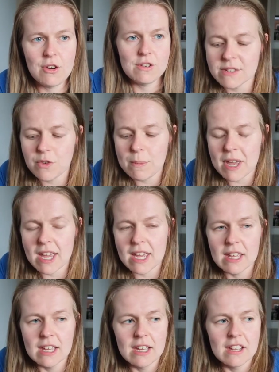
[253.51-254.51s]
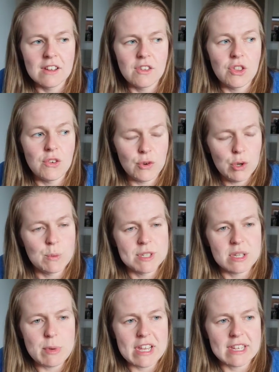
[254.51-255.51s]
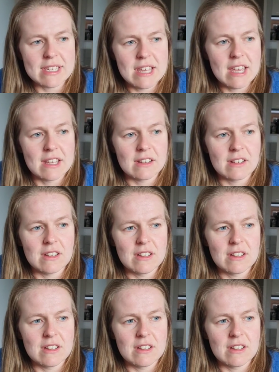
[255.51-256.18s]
For me, the food was the biggest thing.